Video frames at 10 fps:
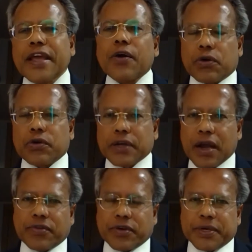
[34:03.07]
their own
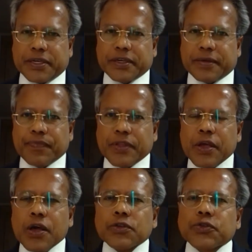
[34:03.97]
government.
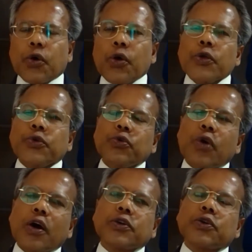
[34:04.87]
So you
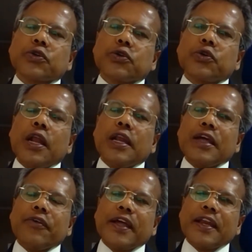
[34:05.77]
wanted to
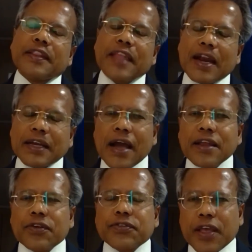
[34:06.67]
live in that
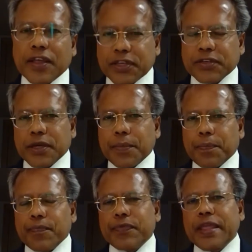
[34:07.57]
kind of censorship.